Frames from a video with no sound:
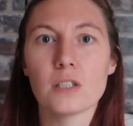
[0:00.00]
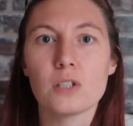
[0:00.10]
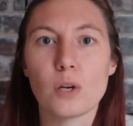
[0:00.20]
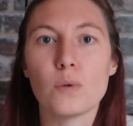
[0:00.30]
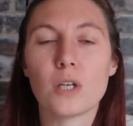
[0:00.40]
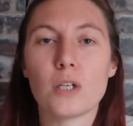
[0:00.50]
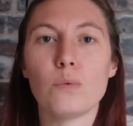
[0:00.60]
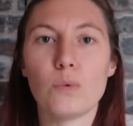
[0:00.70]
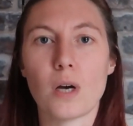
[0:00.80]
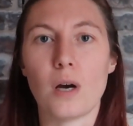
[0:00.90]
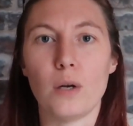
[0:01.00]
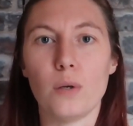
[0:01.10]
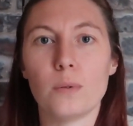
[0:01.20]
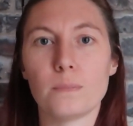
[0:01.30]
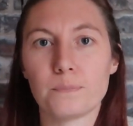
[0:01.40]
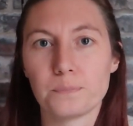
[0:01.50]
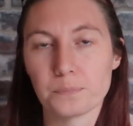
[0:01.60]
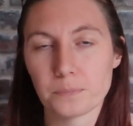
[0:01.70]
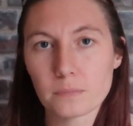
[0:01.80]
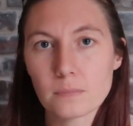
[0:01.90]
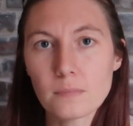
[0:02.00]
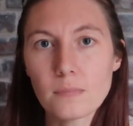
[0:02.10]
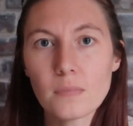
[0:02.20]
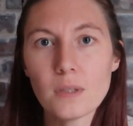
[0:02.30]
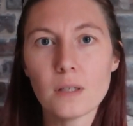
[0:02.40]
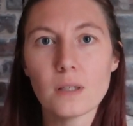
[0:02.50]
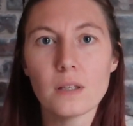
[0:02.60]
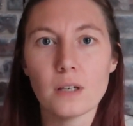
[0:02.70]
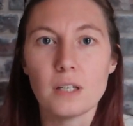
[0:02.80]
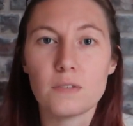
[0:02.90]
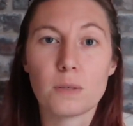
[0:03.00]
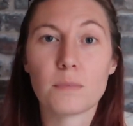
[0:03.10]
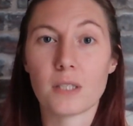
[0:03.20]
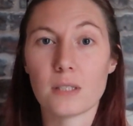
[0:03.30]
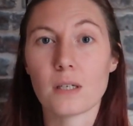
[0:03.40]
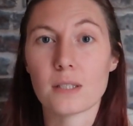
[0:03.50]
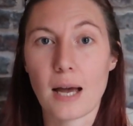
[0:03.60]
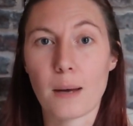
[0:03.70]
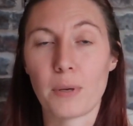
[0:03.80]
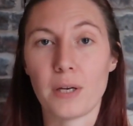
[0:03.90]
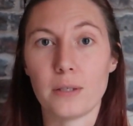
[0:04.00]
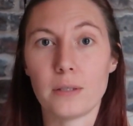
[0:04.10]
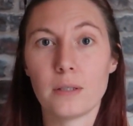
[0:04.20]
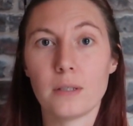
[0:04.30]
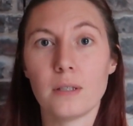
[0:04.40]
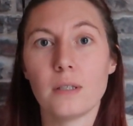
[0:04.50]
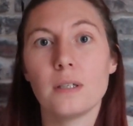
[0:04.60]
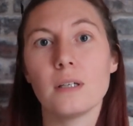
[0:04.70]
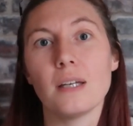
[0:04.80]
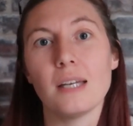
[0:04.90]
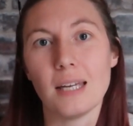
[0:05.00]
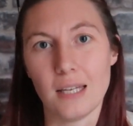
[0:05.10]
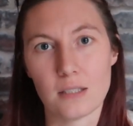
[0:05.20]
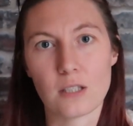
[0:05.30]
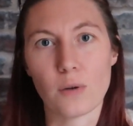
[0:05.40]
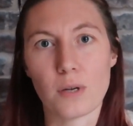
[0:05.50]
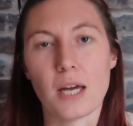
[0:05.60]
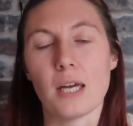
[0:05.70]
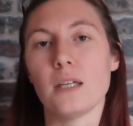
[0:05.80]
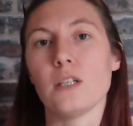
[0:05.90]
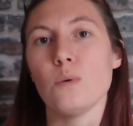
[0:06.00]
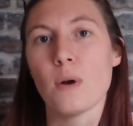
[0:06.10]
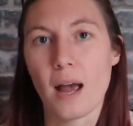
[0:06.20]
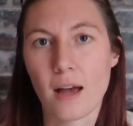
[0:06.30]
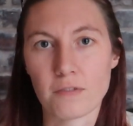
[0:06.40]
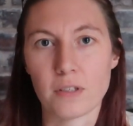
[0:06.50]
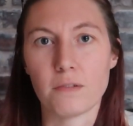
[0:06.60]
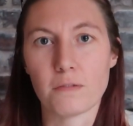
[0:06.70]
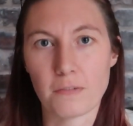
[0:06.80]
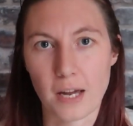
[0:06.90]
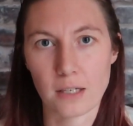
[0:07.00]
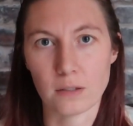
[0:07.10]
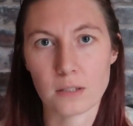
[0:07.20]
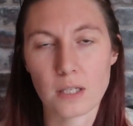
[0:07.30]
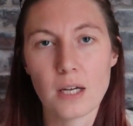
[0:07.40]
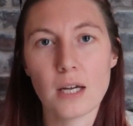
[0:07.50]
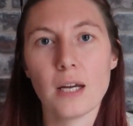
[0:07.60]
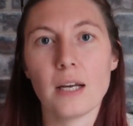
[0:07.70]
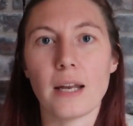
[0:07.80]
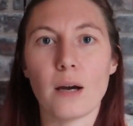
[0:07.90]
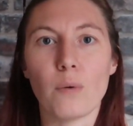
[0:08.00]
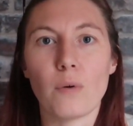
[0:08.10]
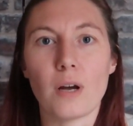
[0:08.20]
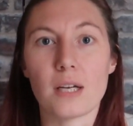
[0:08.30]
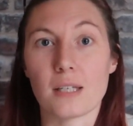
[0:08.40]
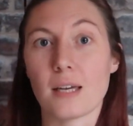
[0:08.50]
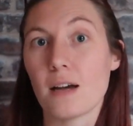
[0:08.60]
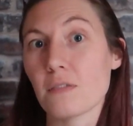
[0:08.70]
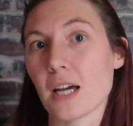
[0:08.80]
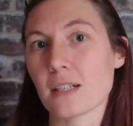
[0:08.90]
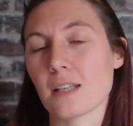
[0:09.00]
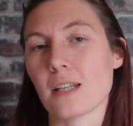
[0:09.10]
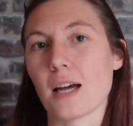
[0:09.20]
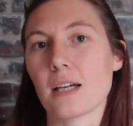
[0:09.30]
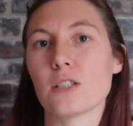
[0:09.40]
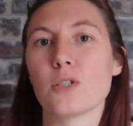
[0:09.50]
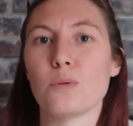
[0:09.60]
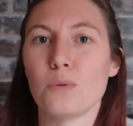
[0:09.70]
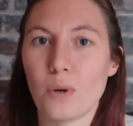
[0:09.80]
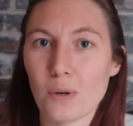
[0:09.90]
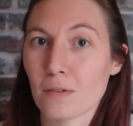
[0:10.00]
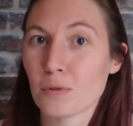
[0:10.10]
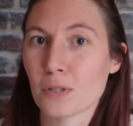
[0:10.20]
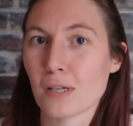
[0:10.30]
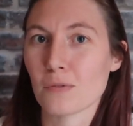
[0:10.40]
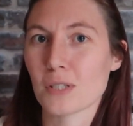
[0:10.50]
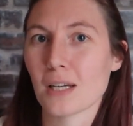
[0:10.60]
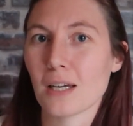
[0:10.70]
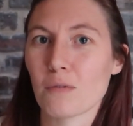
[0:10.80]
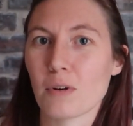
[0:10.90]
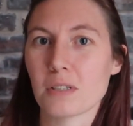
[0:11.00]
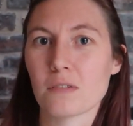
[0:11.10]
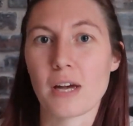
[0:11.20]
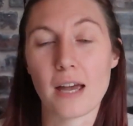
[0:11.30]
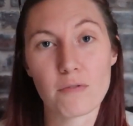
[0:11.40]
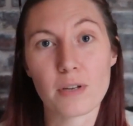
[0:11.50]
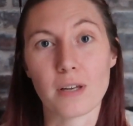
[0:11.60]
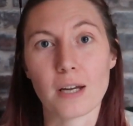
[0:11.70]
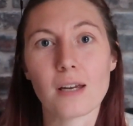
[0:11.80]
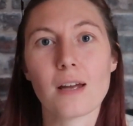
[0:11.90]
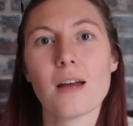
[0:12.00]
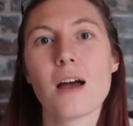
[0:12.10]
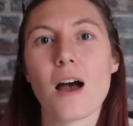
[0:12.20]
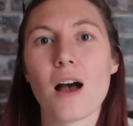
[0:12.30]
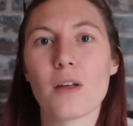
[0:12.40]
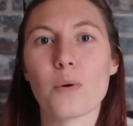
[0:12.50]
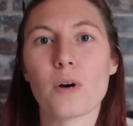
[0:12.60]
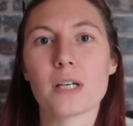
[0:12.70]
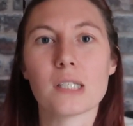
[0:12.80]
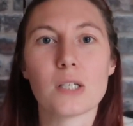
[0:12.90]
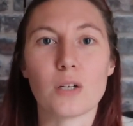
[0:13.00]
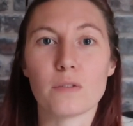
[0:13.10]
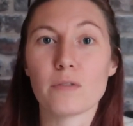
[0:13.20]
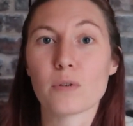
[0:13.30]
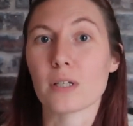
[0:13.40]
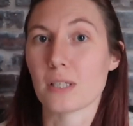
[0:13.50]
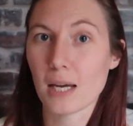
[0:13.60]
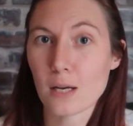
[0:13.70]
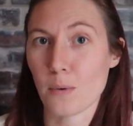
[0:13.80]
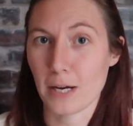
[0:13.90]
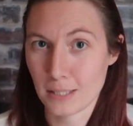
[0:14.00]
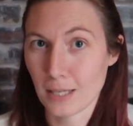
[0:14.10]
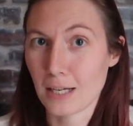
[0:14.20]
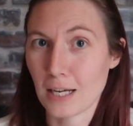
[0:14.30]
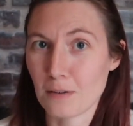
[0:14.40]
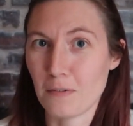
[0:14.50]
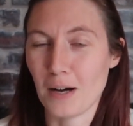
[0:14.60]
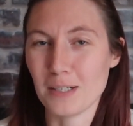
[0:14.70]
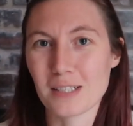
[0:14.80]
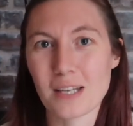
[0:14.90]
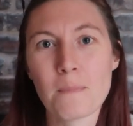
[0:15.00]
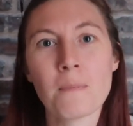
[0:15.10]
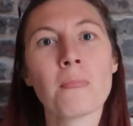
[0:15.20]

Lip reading: so that you know that if something does happen, it's okay, you haven't failed. Now, as a caveat to that, do not give yourself sinking funds for everything. Otherwise, you know, if you've got a takeaway sinking fund,